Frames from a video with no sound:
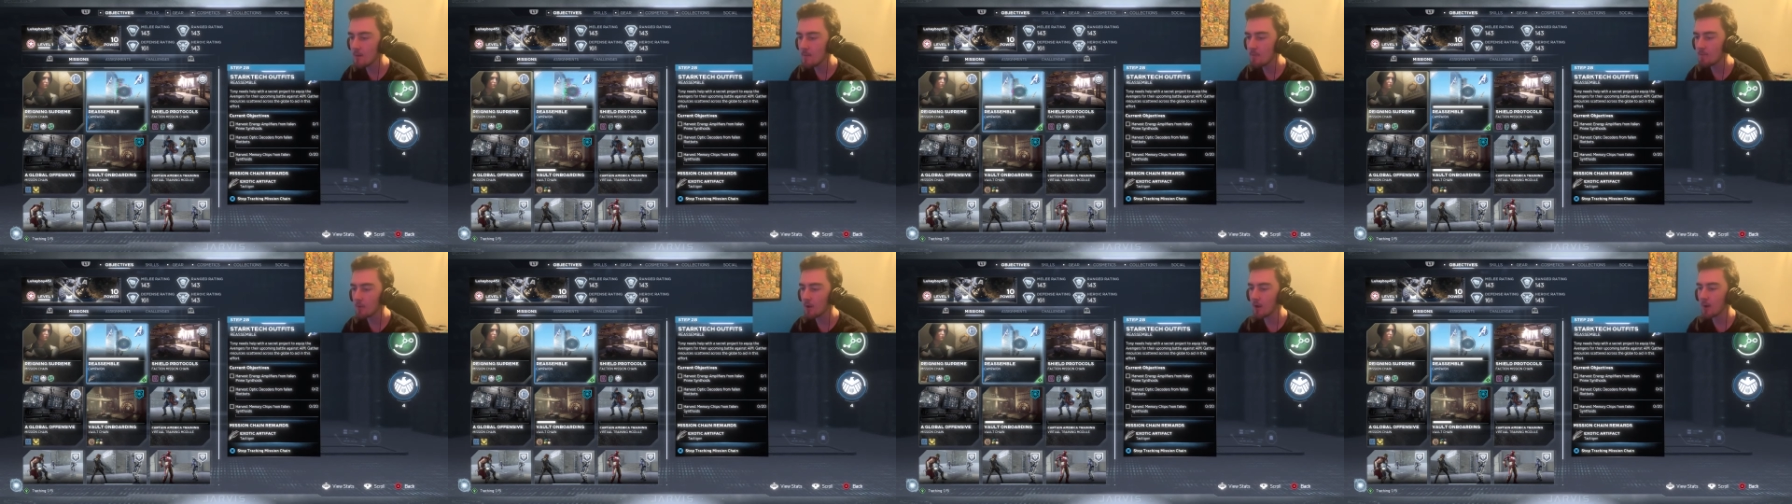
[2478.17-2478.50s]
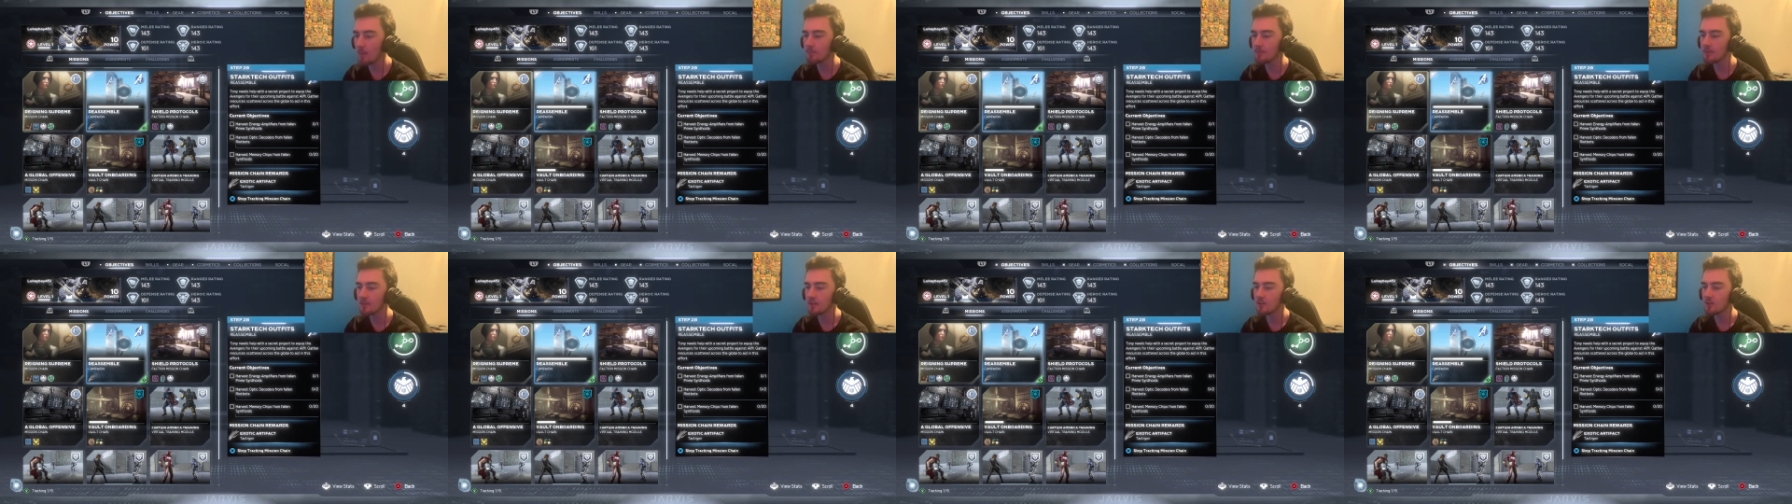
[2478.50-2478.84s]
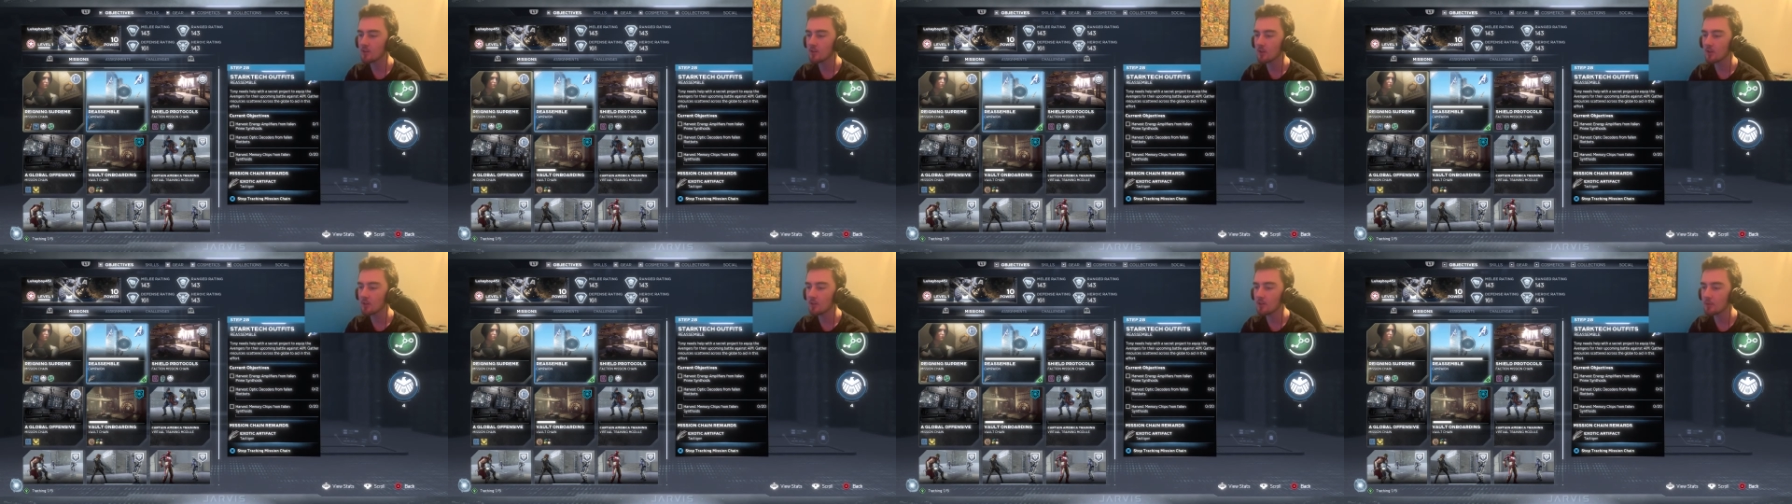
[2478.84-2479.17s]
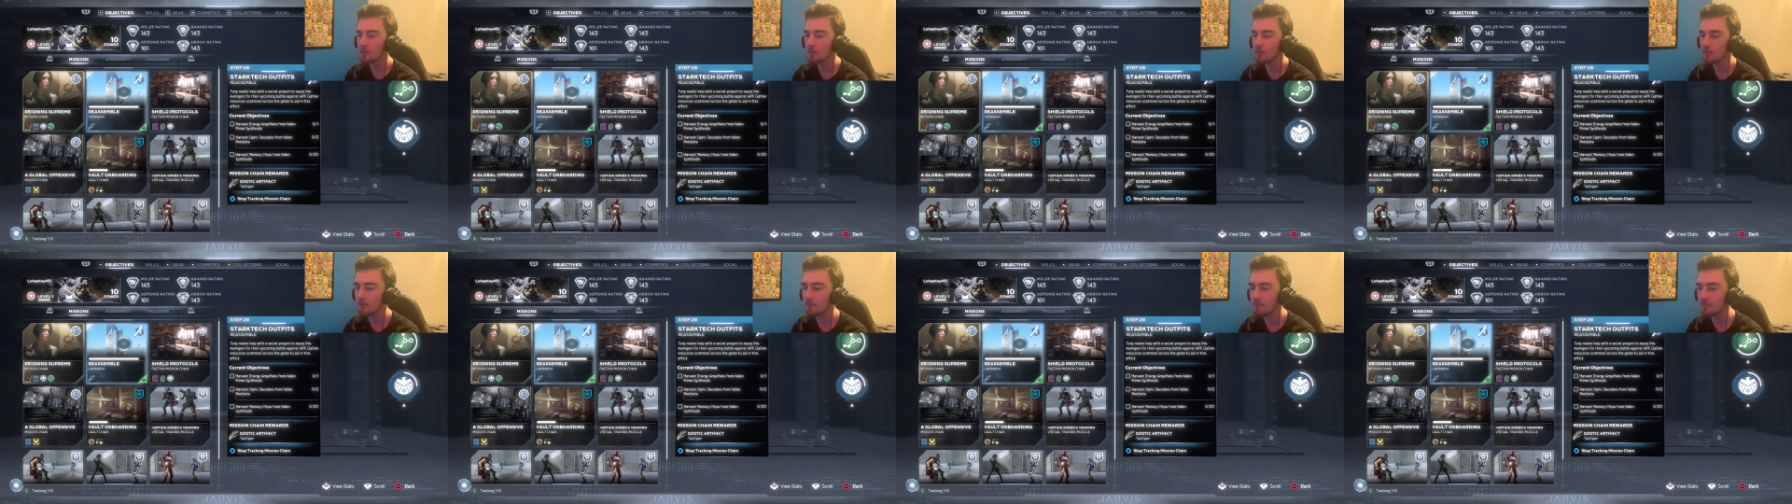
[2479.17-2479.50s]
optic decoders
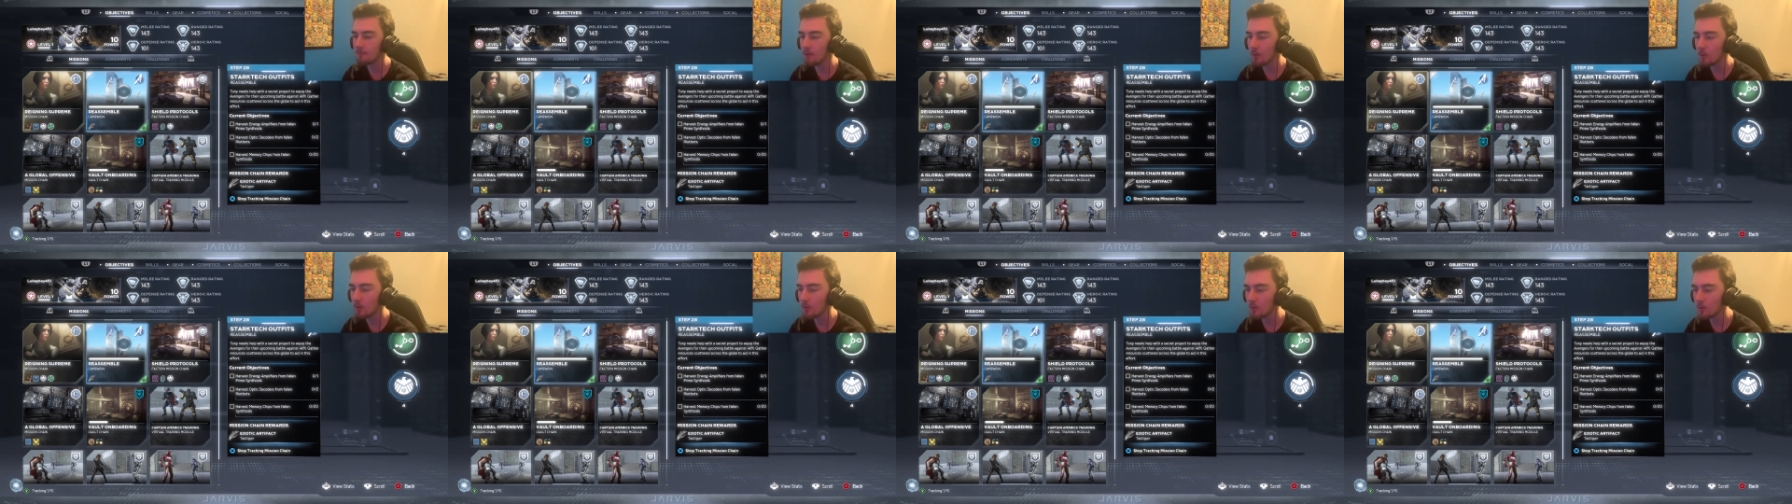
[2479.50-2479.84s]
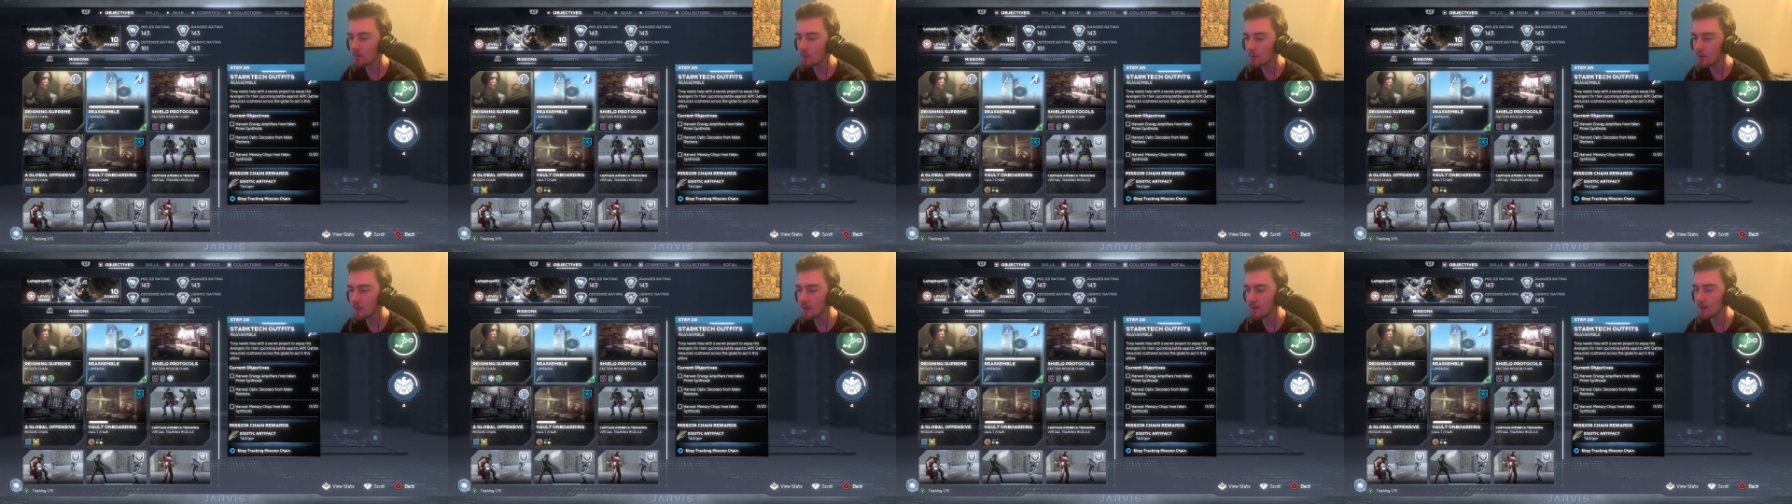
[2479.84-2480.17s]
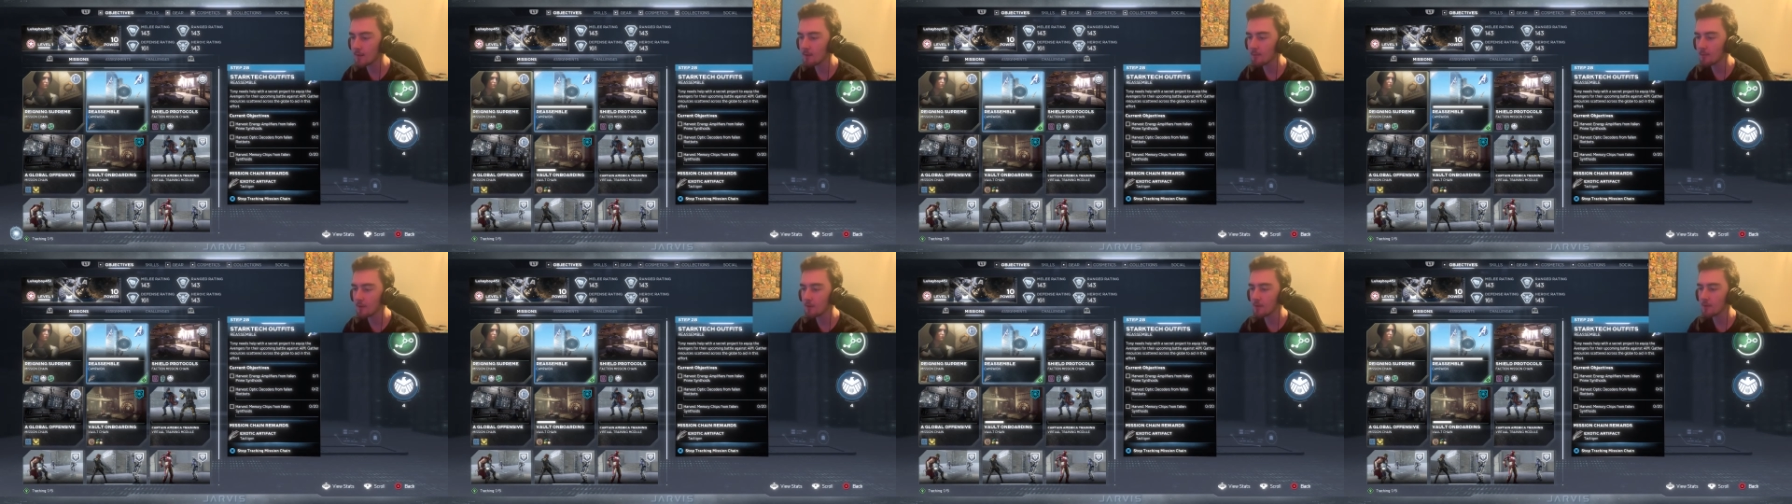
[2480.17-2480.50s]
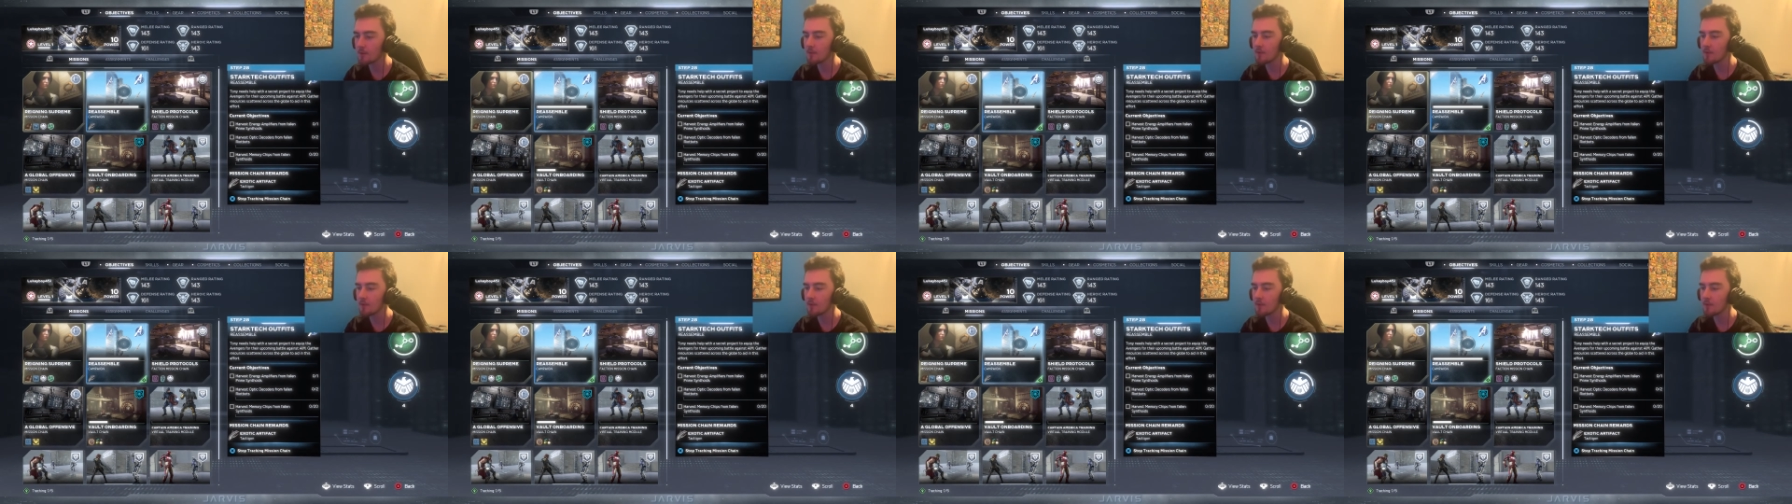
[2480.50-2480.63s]
from fallen riot bots,